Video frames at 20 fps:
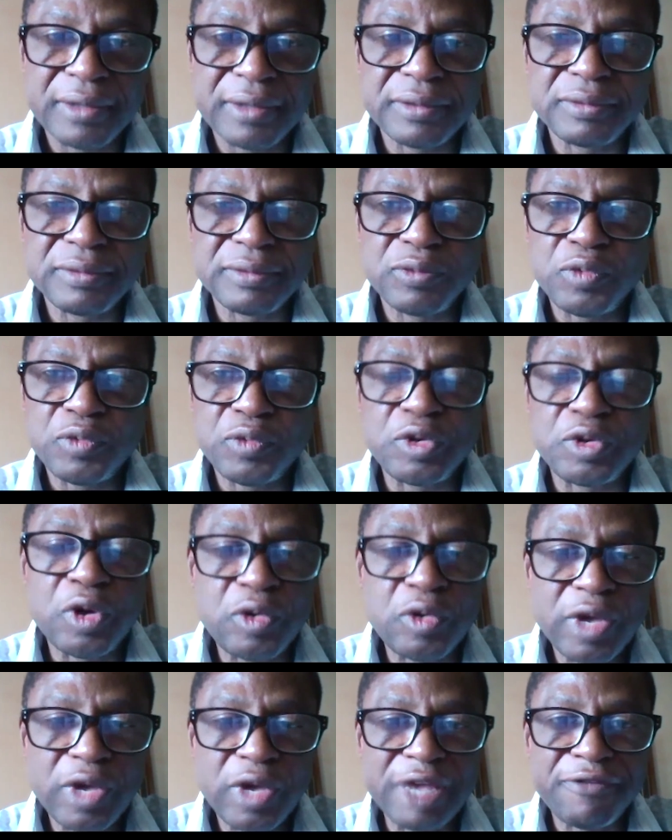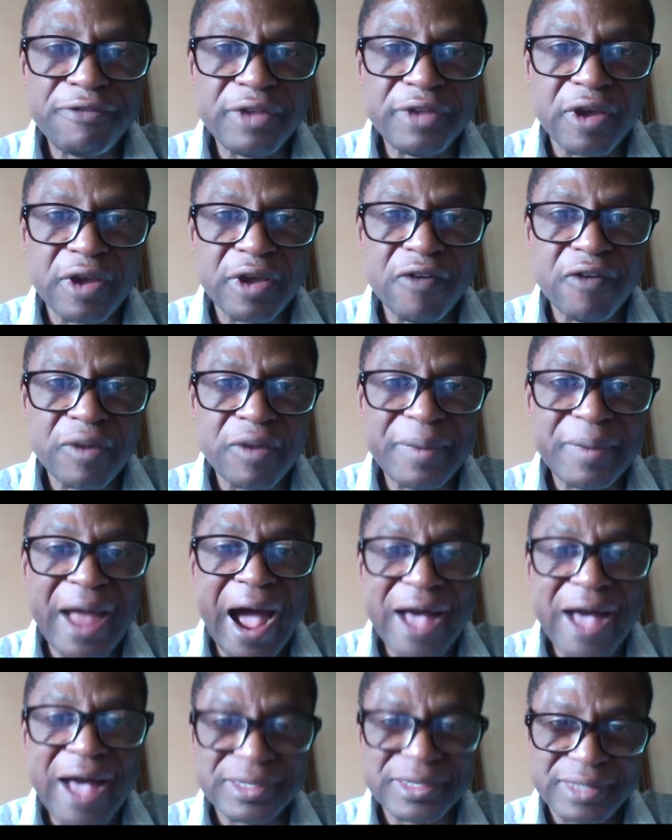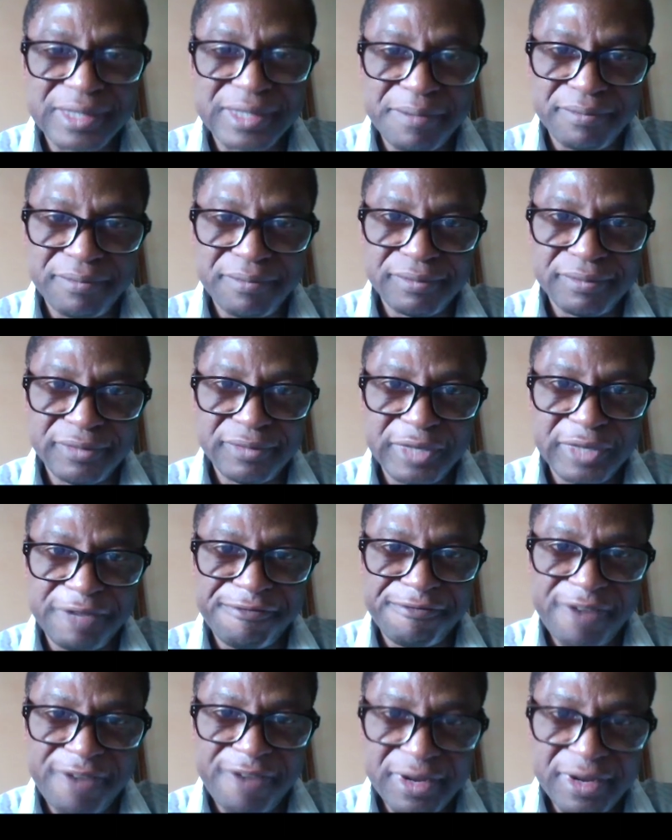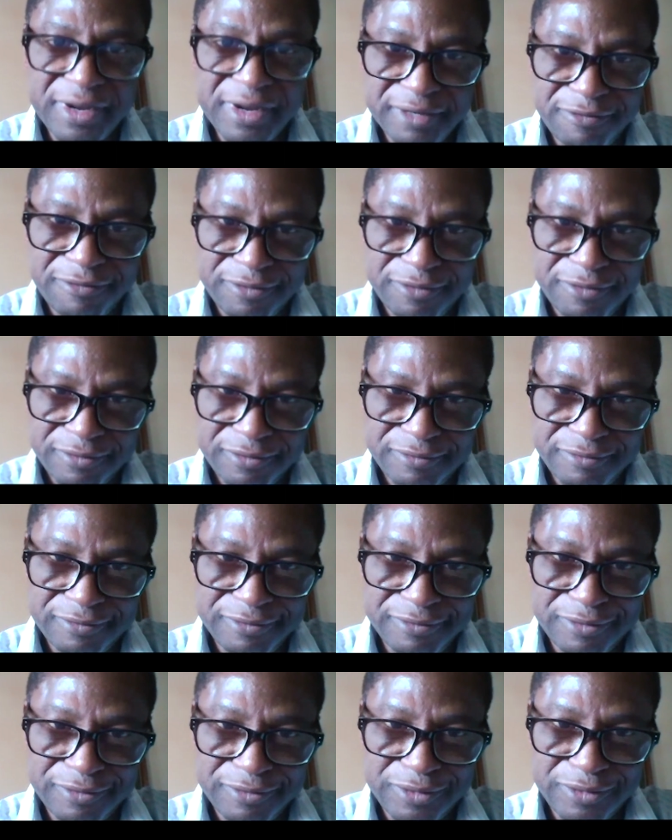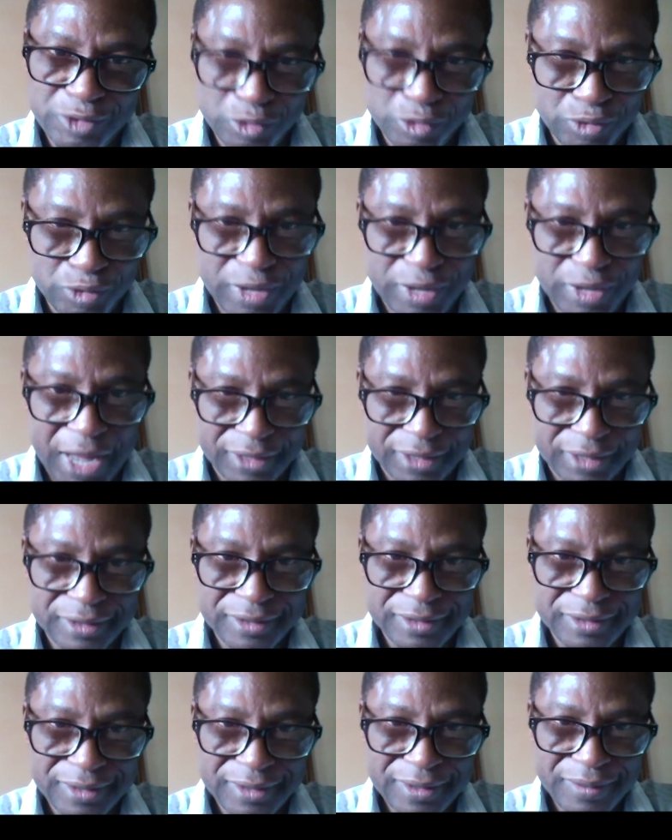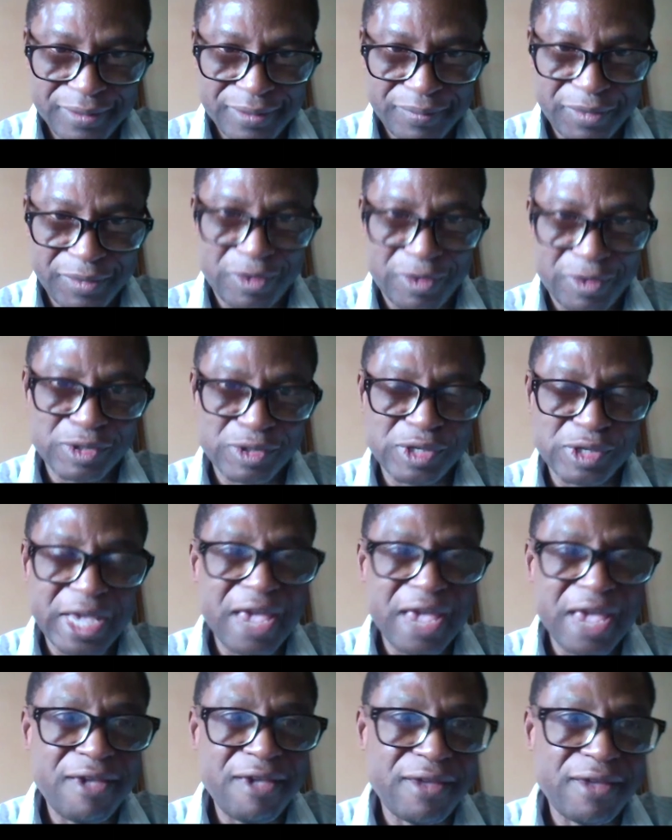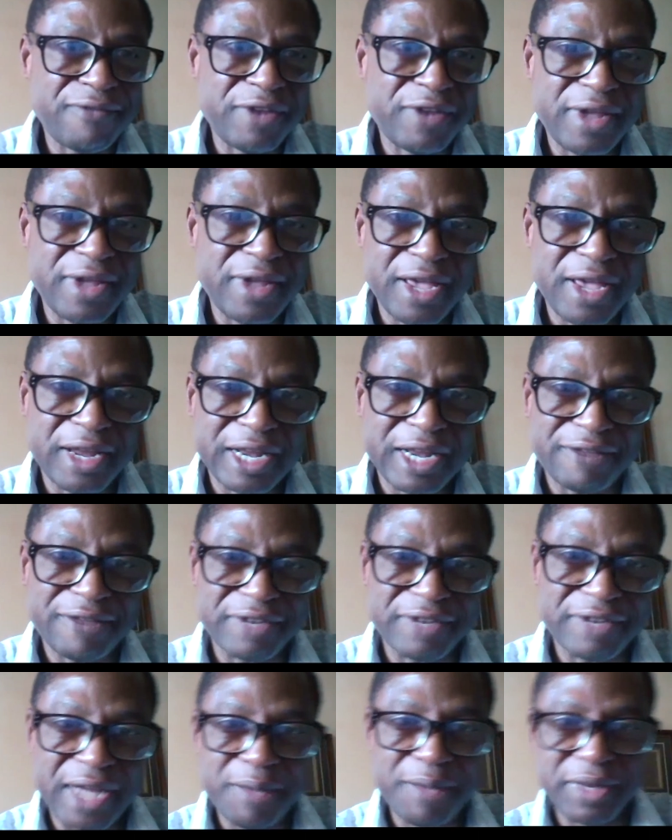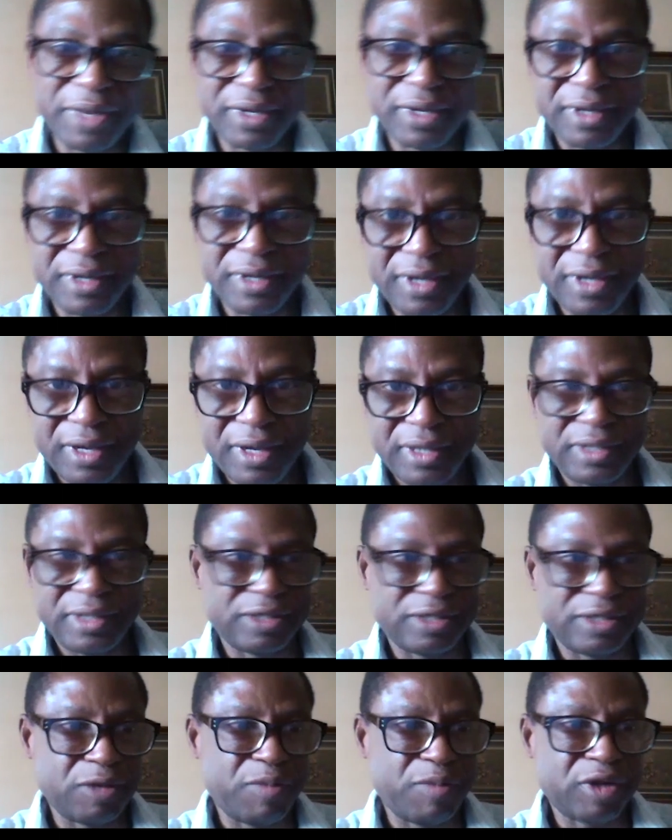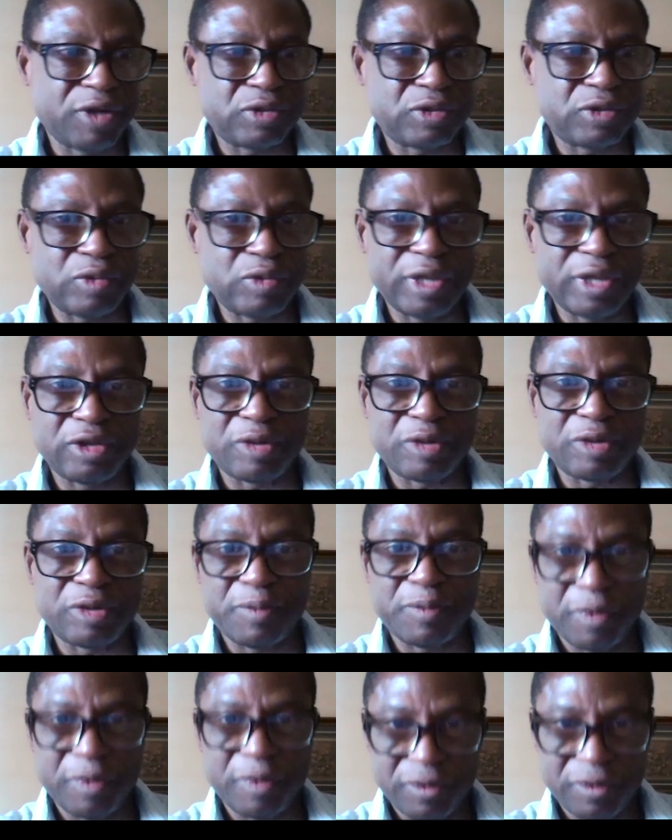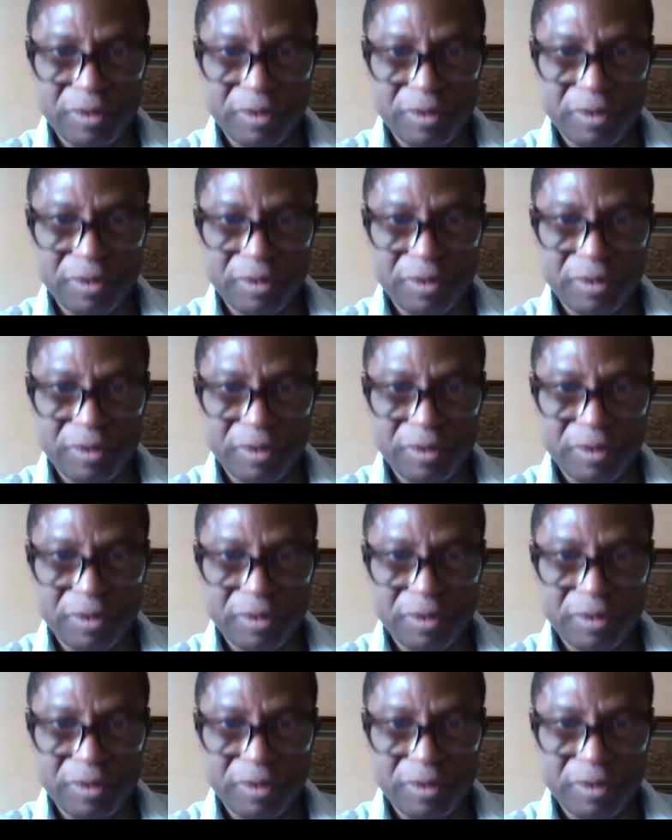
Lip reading: we don't know if the government has the funding to do that, because every aircraft coming is about 200 people,